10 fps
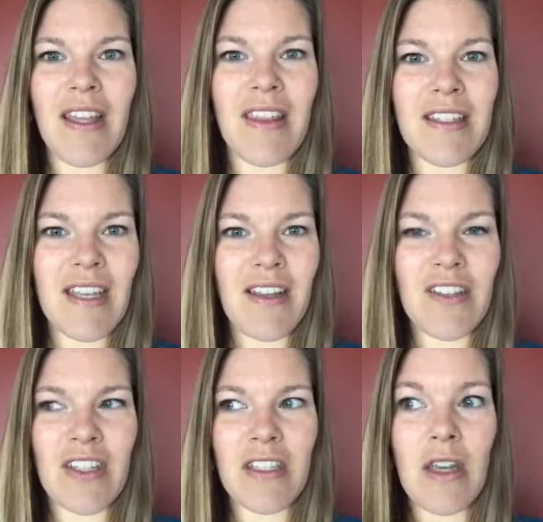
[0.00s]
that
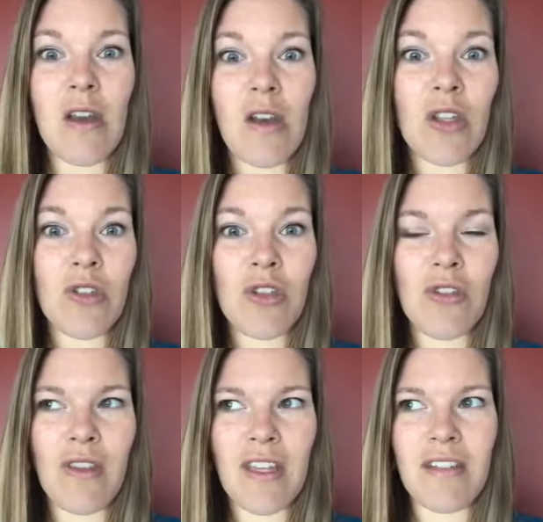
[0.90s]
tells us, oh, you should
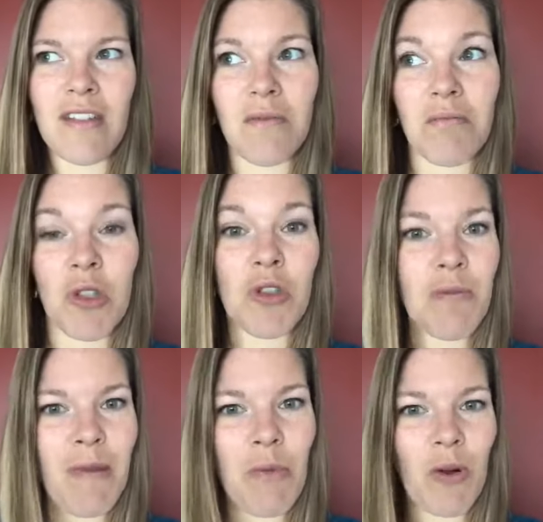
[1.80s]
do this. You
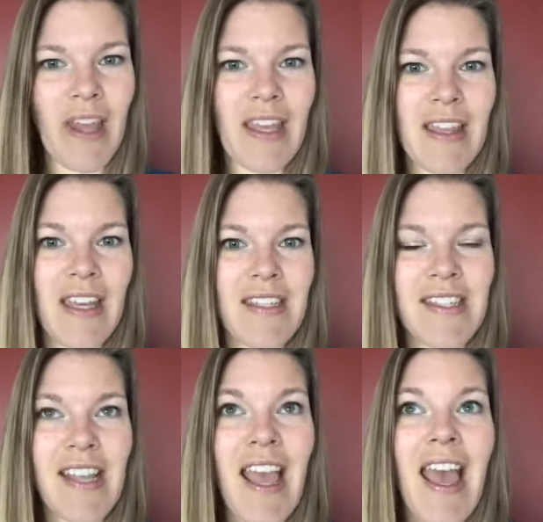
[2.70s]
should be more like this.